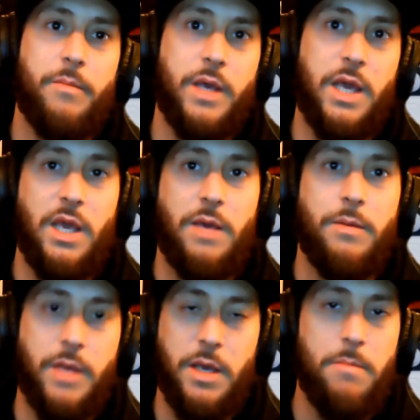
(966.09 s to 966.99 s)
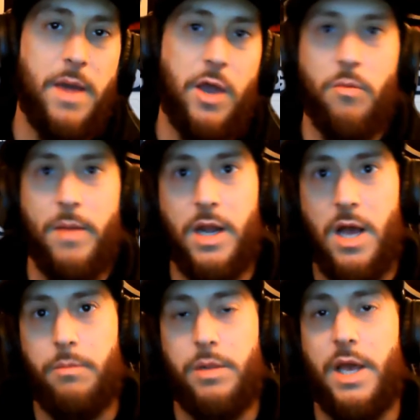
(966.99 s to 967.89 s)
he may or may
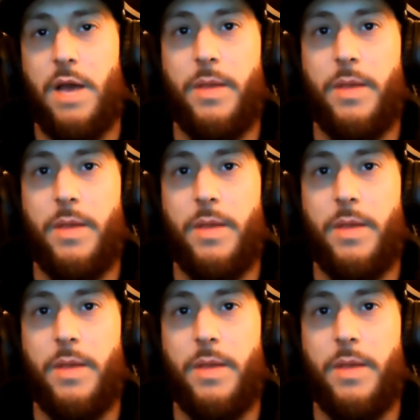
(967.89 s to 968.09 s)
not play.